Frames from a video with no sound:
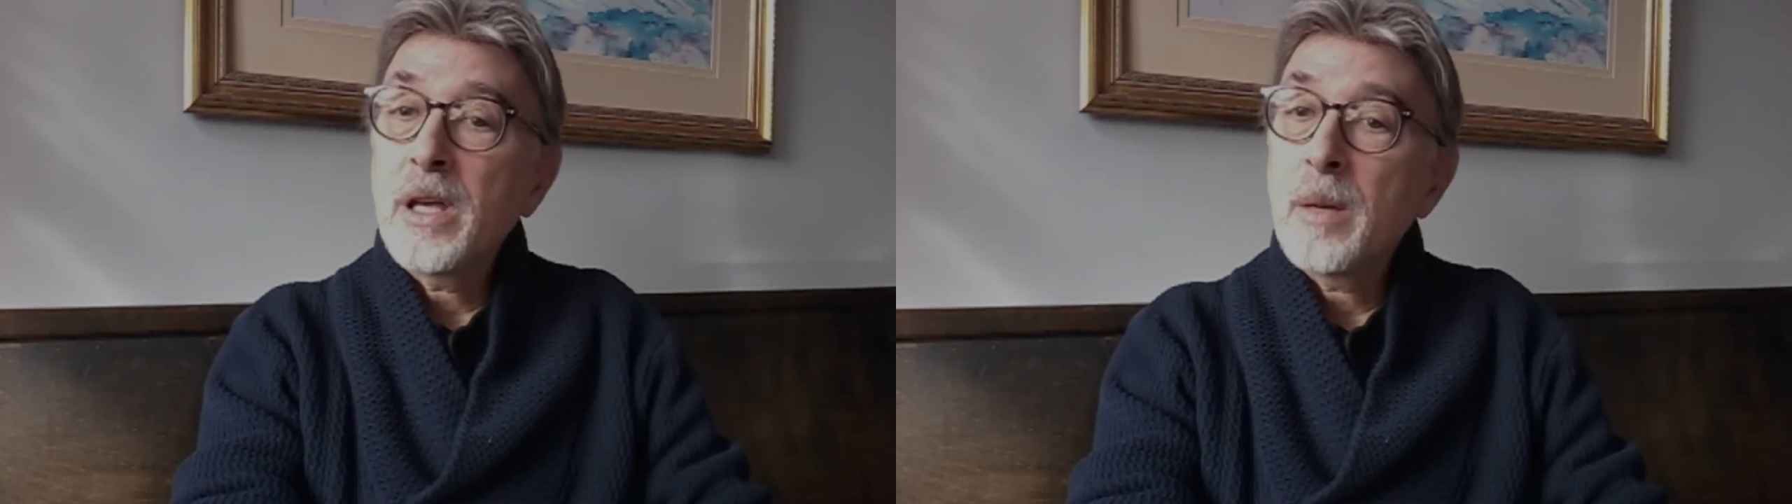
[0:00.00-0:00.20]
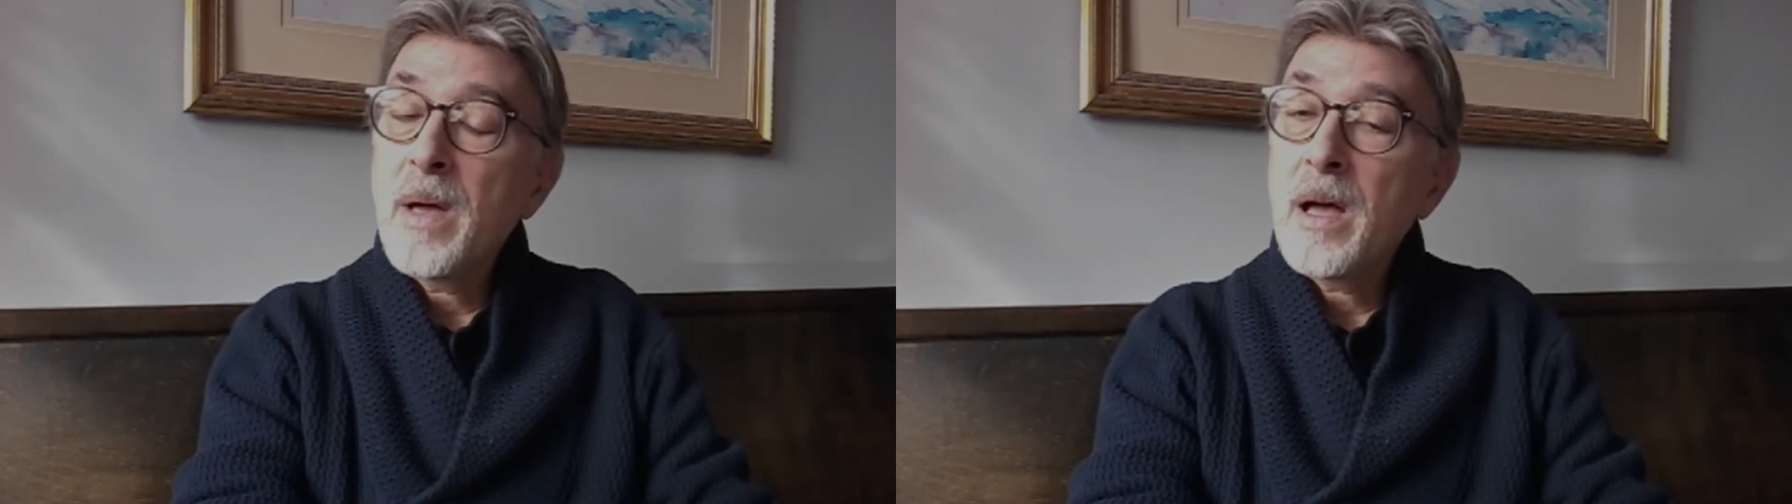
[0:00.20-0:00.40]

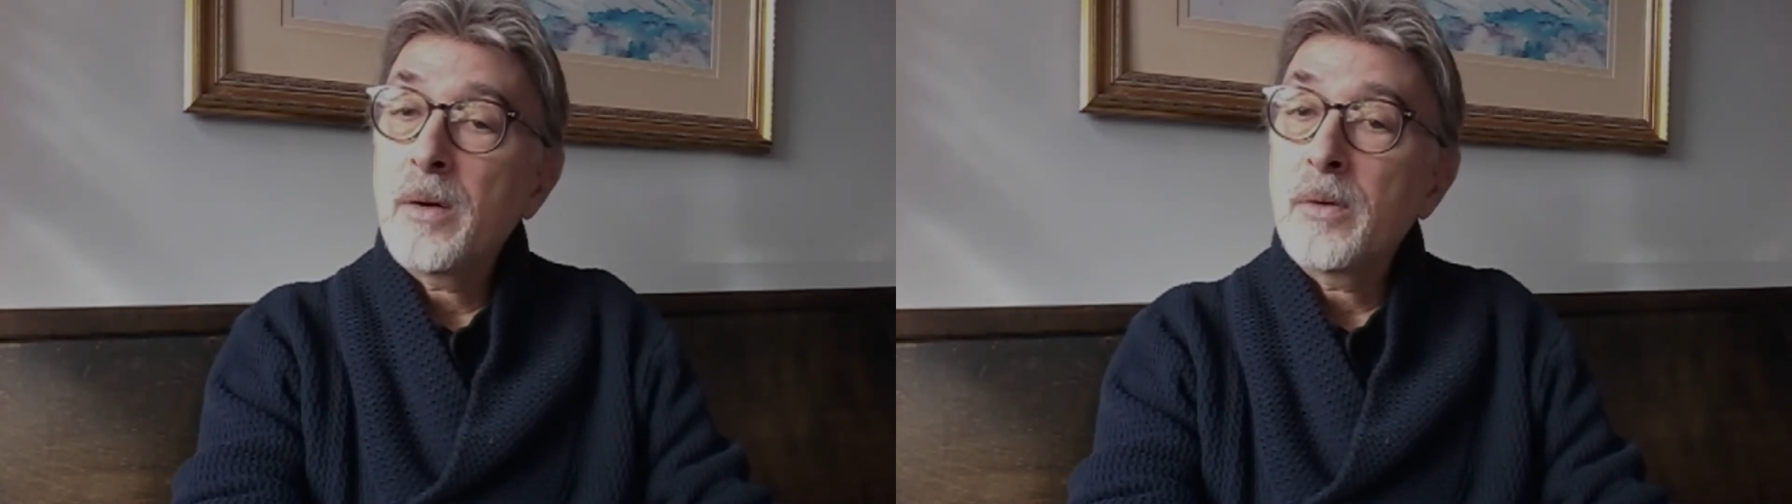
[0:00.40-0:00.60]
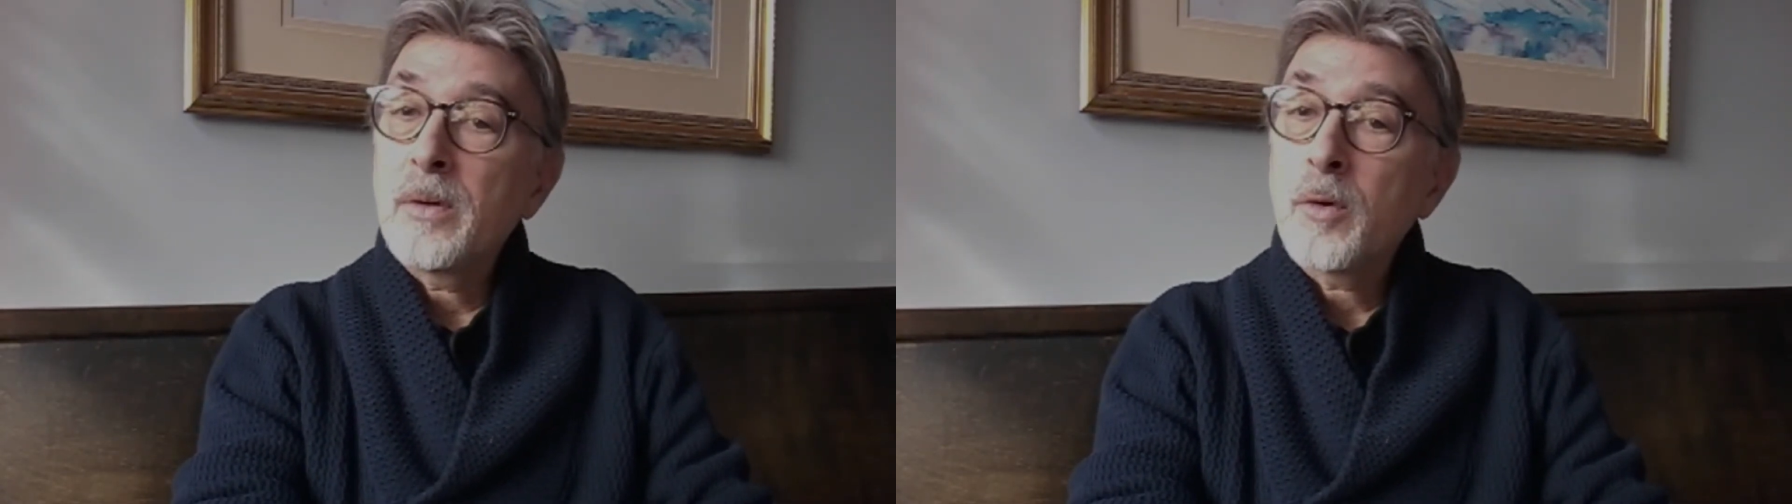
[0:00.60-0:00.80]

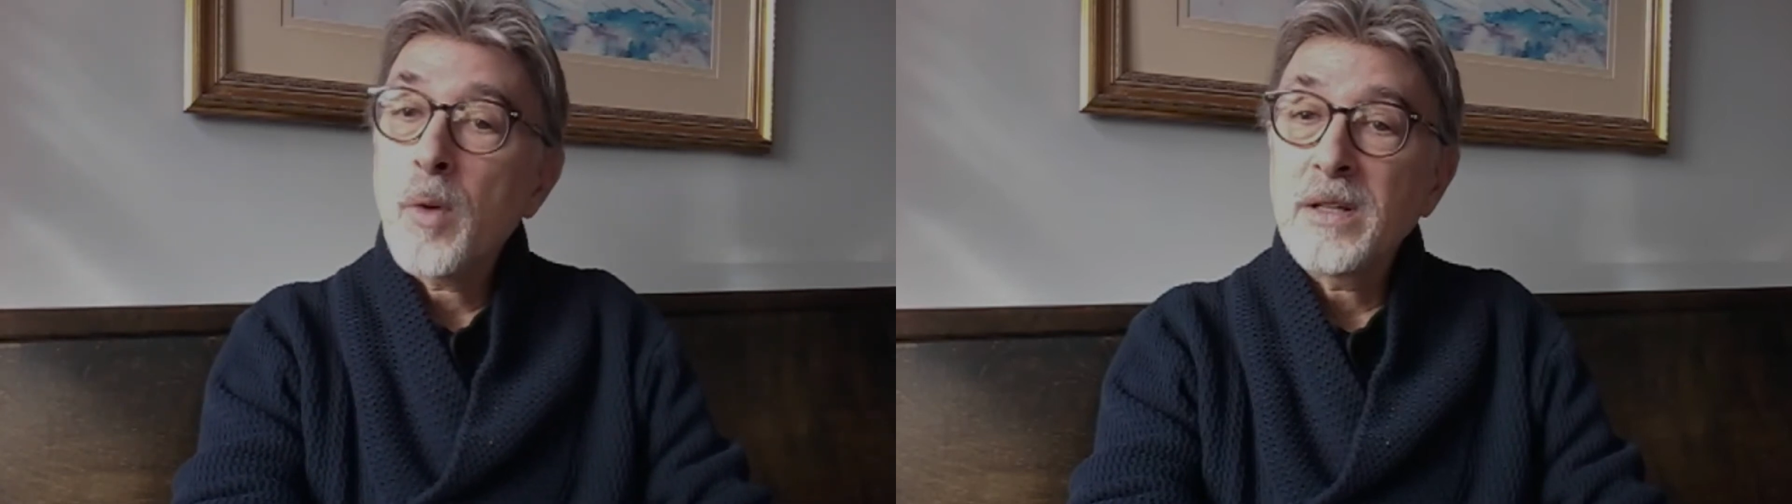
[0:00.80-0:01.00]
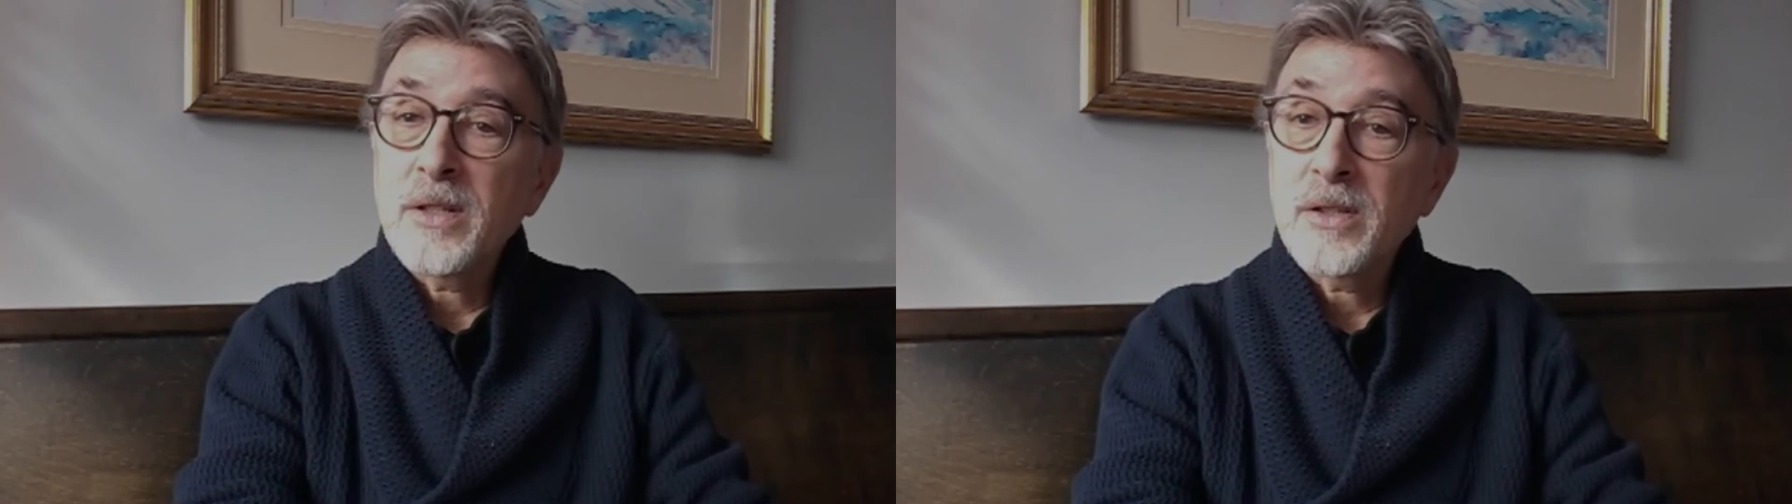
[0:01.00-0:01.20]
about
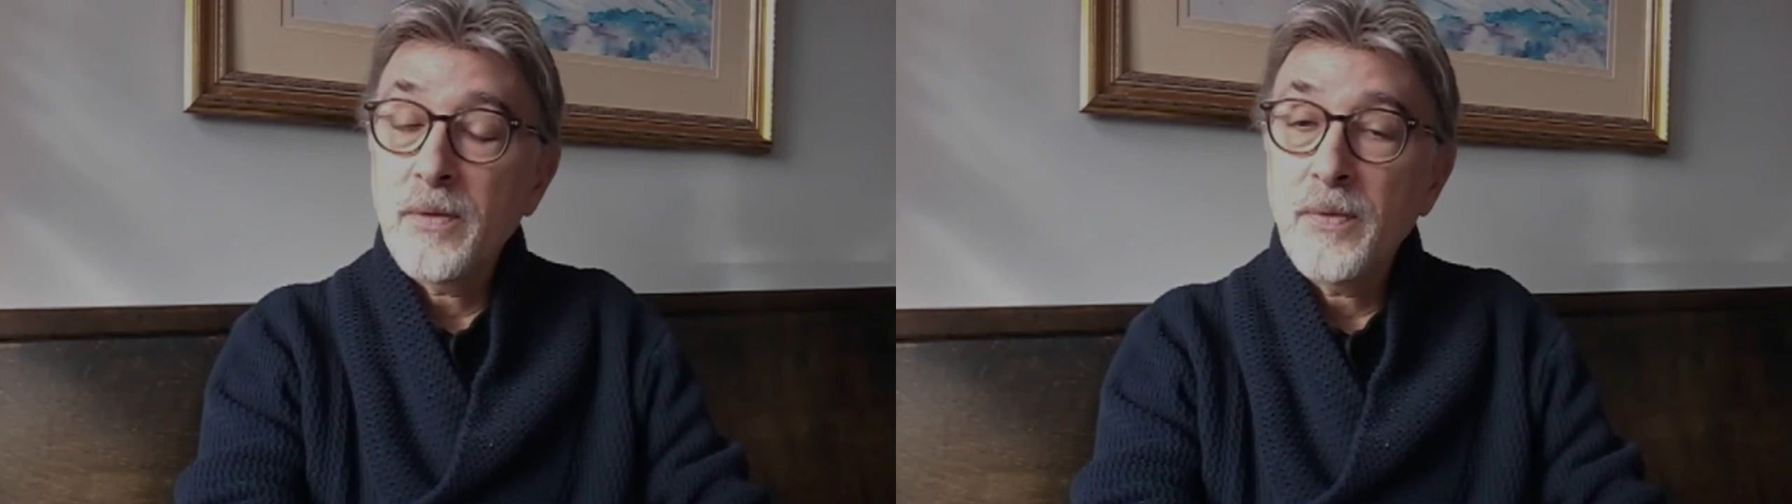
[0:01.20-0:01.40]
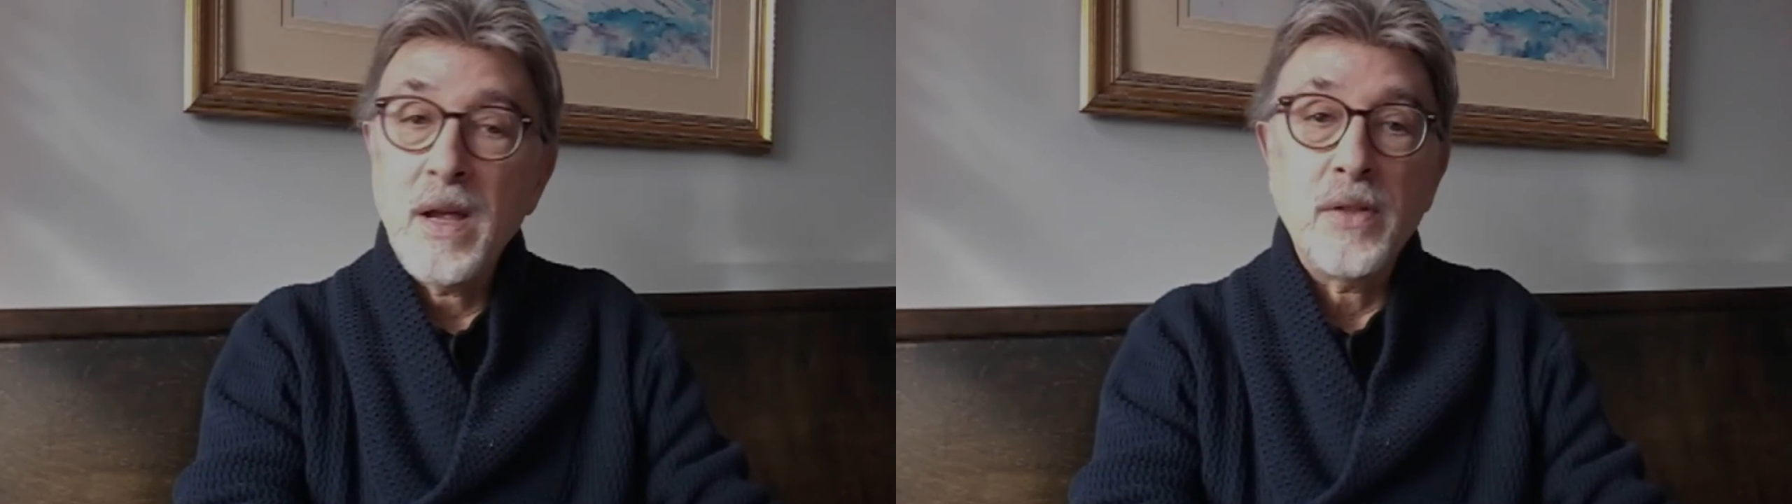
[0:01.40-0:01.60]
crisis of
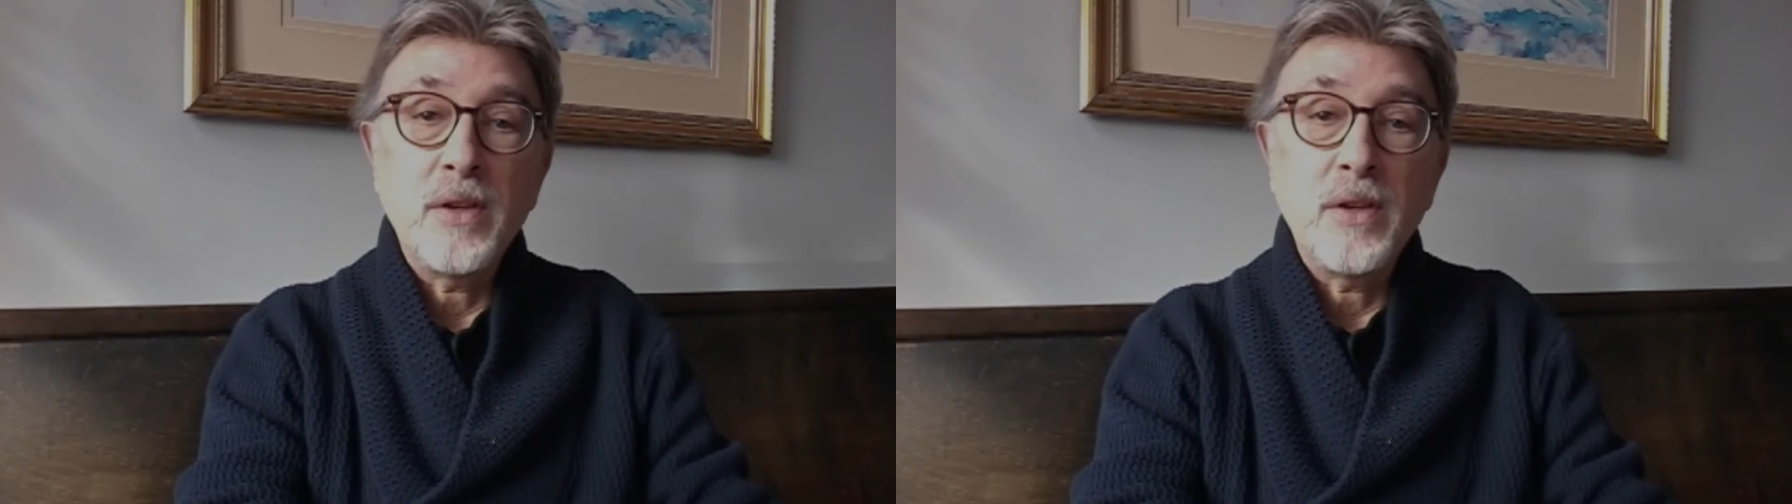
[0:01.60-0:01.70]
faith.